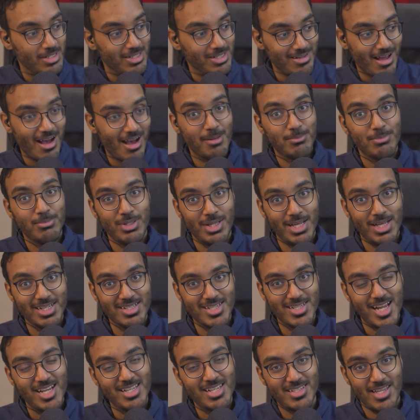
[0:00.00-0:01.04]
not playing
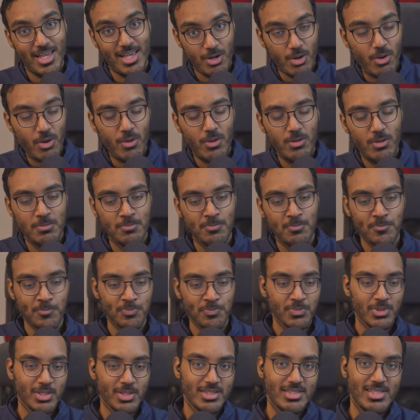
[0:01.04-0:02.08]
tennis at all
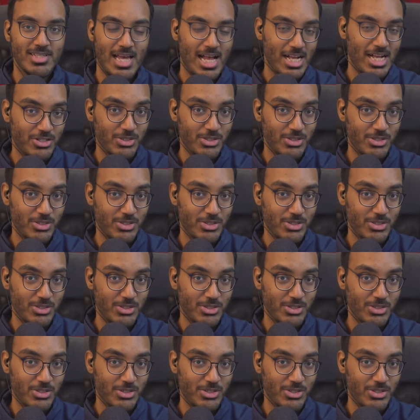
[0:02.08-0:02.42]
to actually